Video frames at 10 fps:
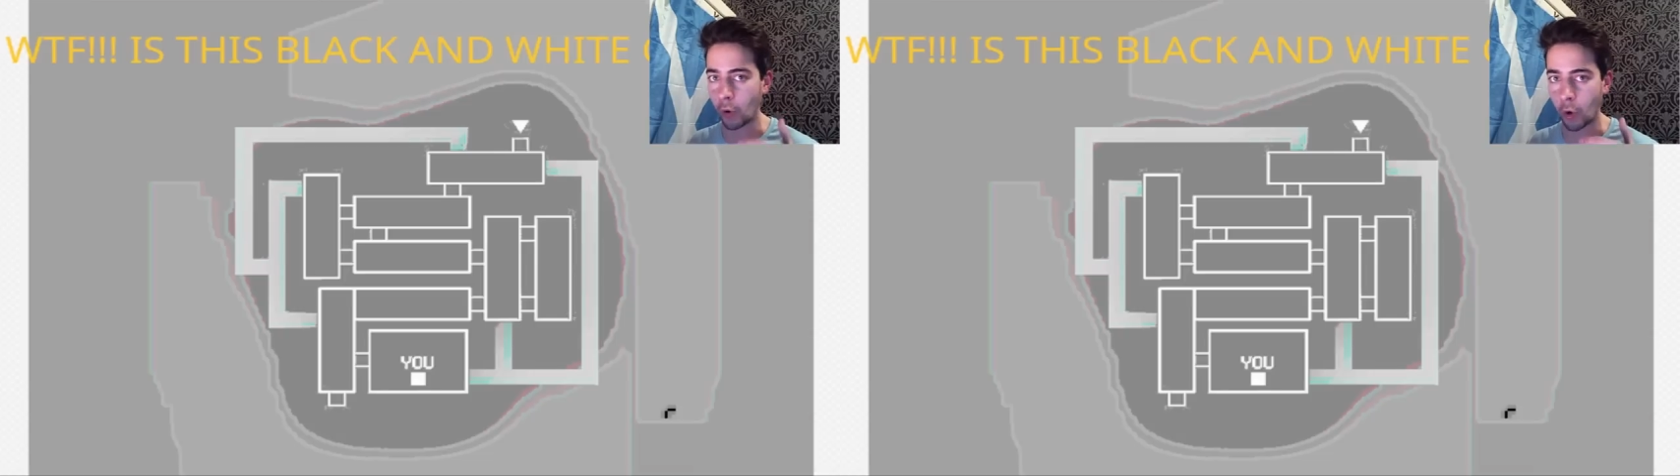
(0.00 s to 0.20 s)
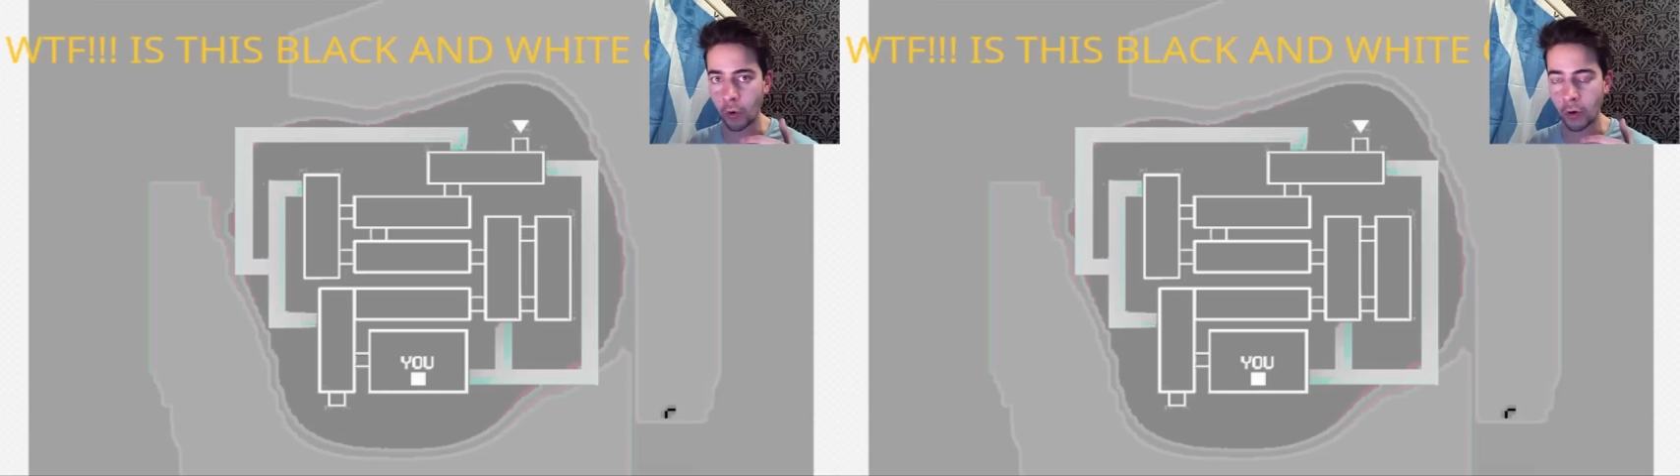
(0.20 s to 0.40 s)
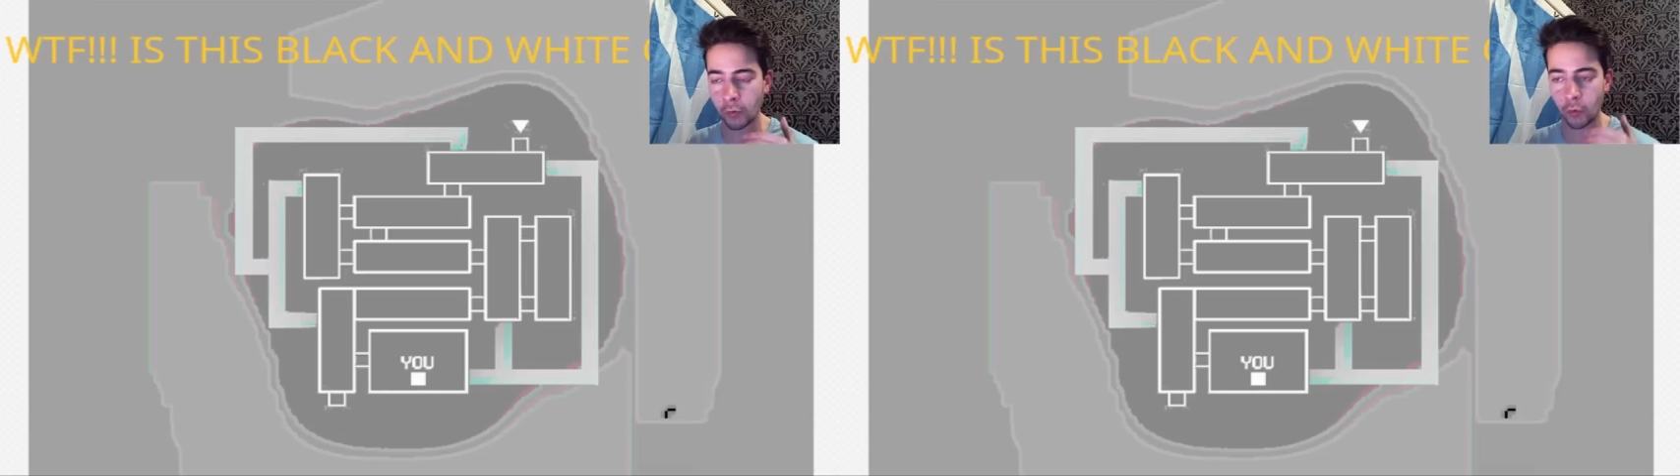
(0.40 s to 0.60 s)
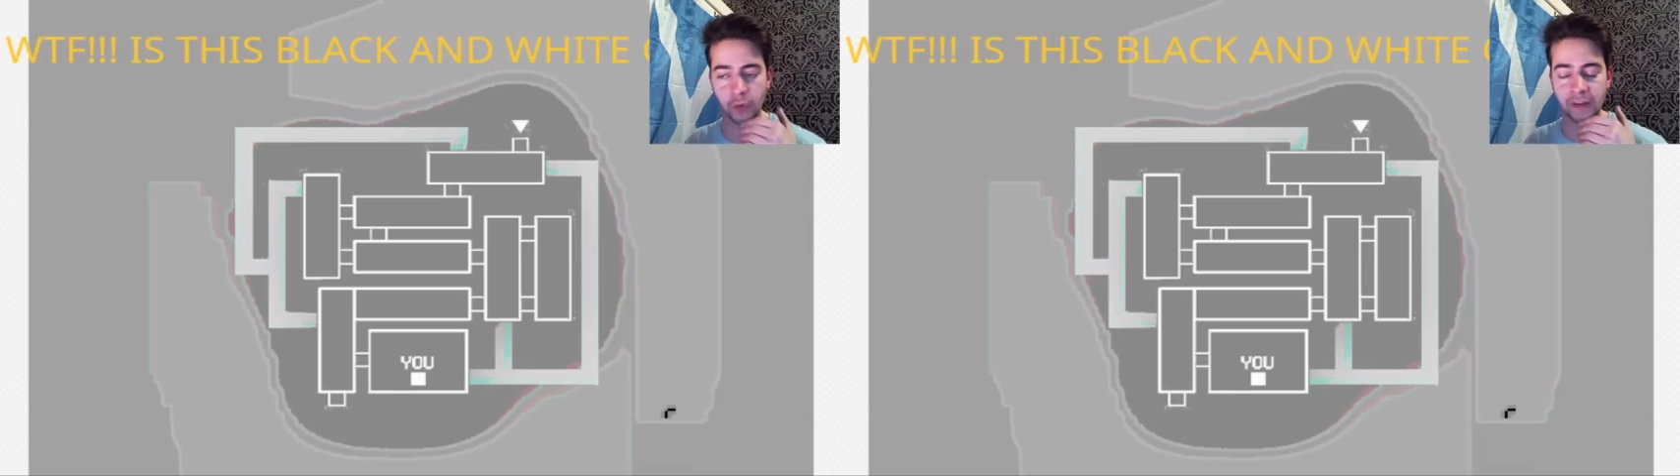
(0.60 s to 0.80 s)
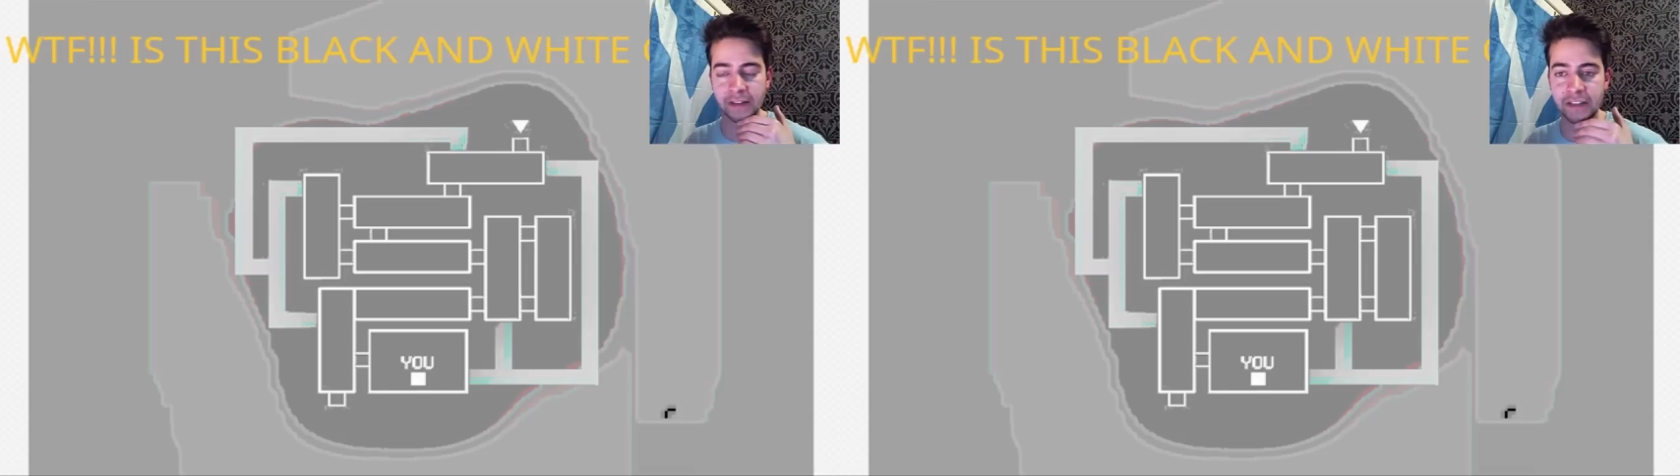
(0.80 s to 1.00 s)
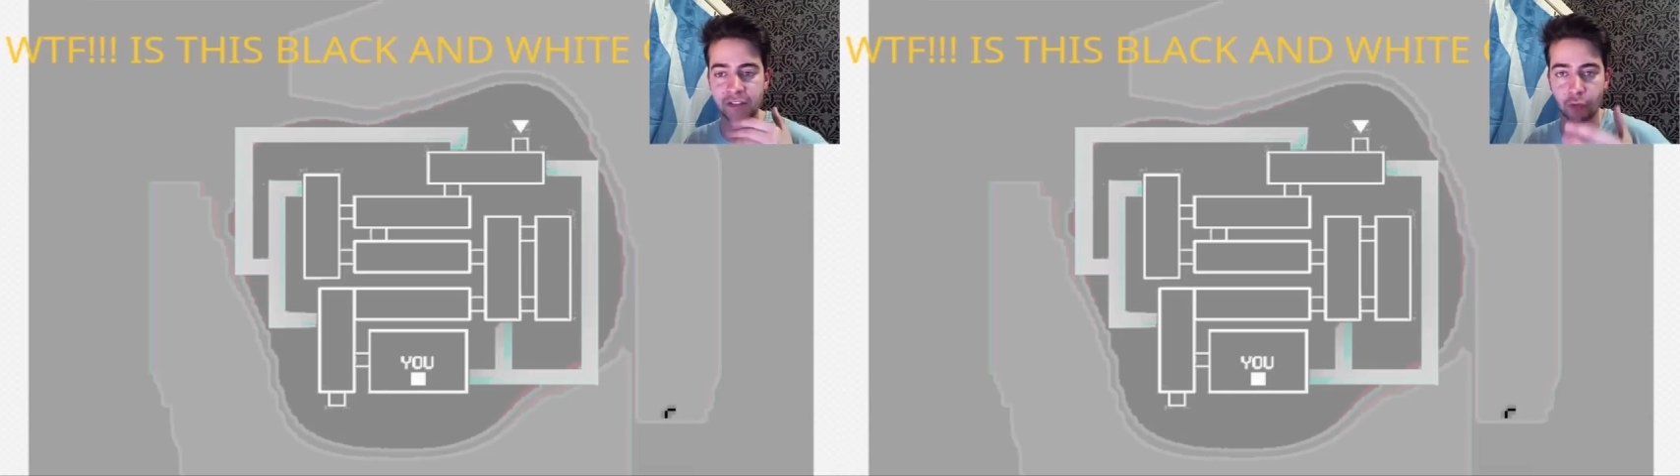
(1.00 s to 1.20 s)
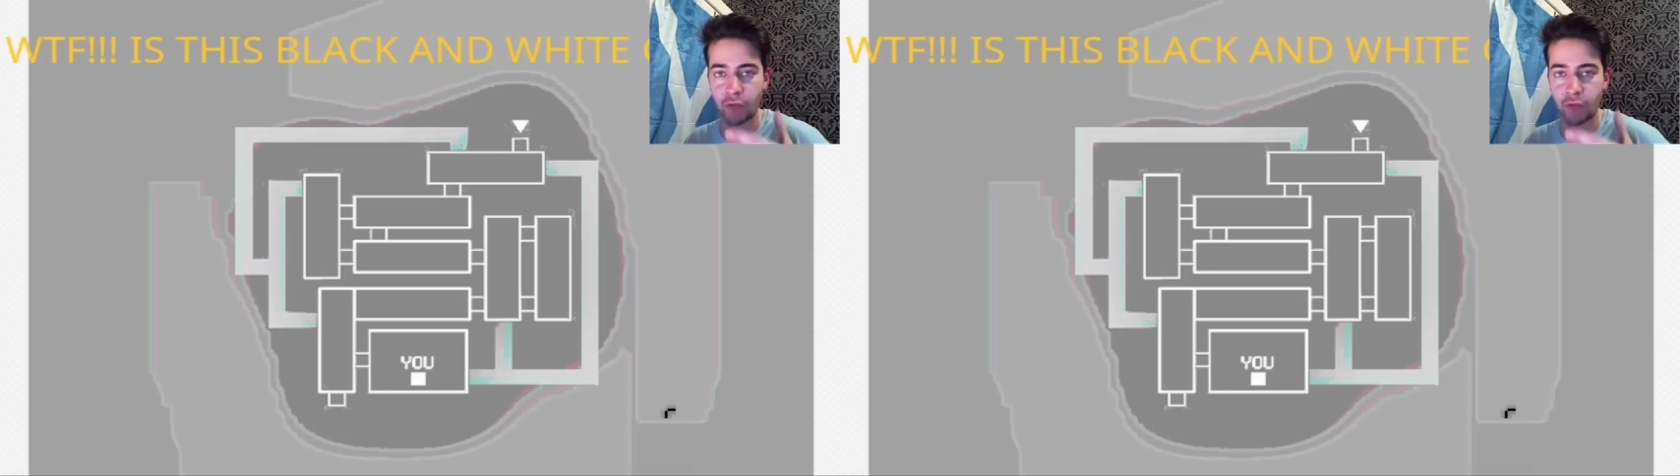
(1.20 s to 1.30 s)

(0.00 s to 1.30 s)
or, or at least a